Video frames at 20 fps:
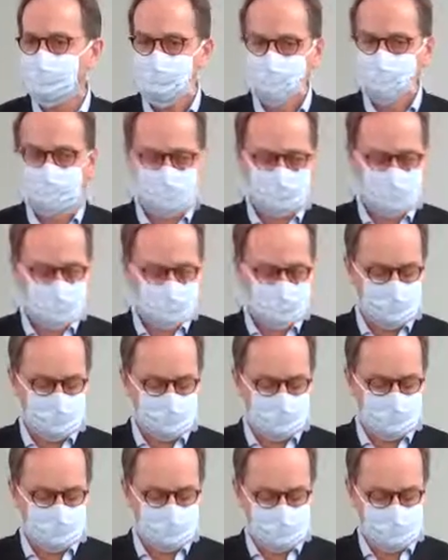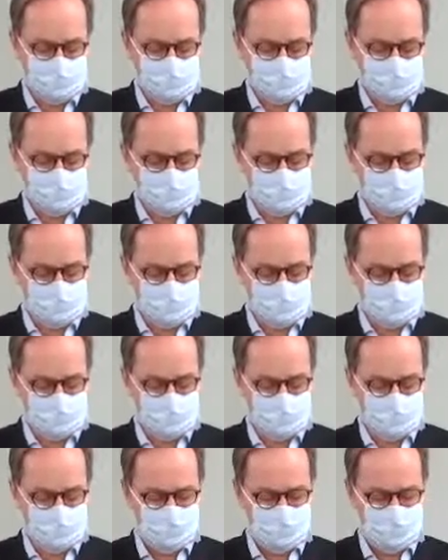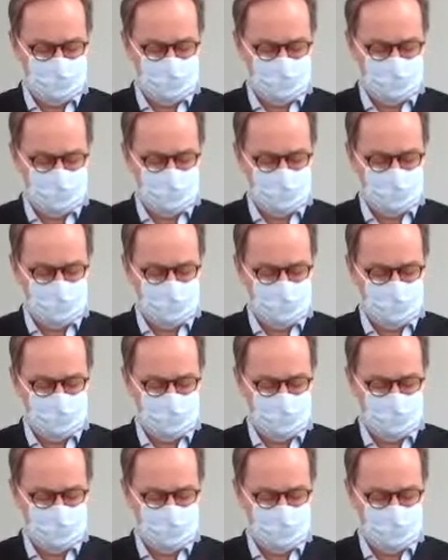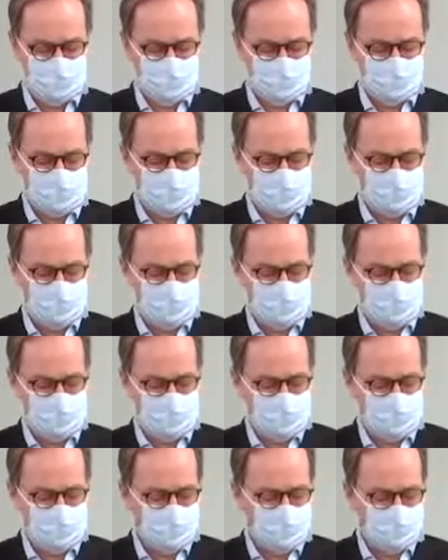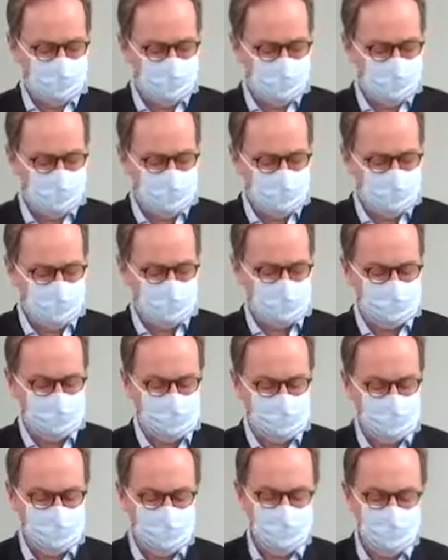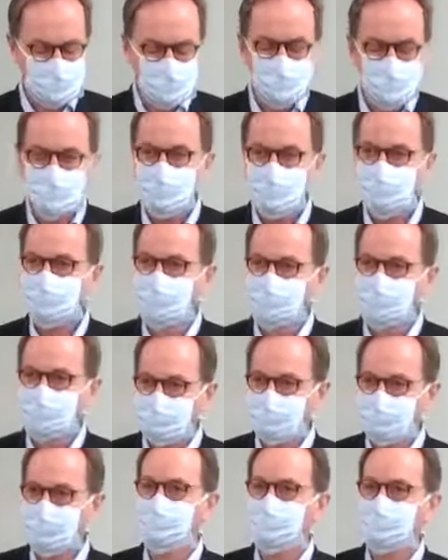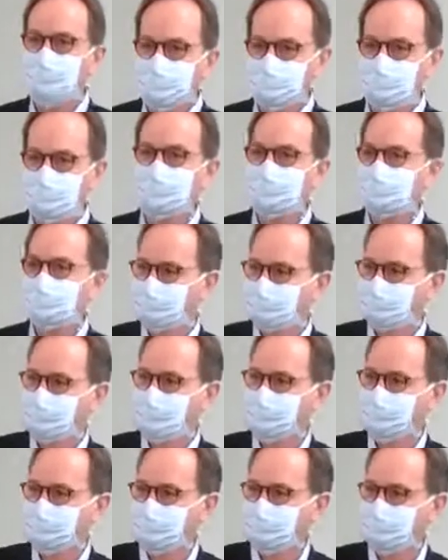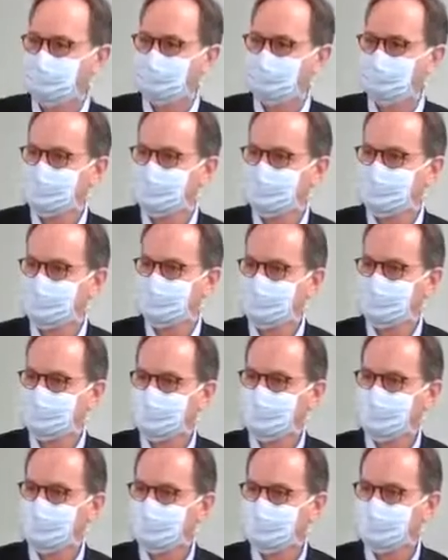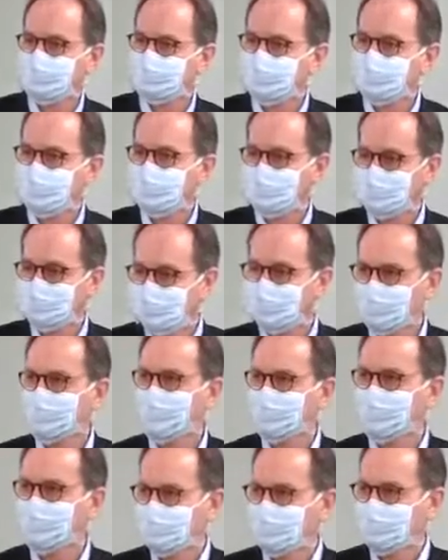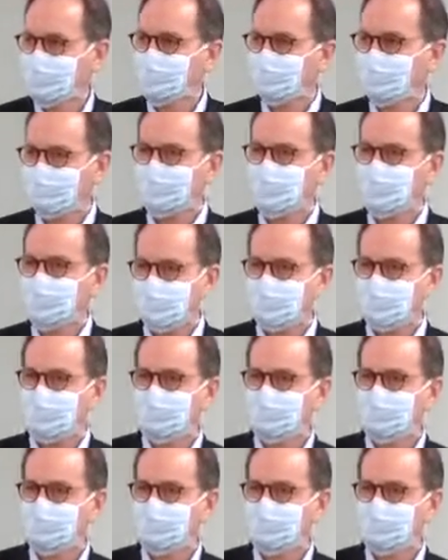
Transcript: Thank you, Dr. Trevidic. It was very clear. So it was the latest question. We don't have any more questions, so we will conclude for today.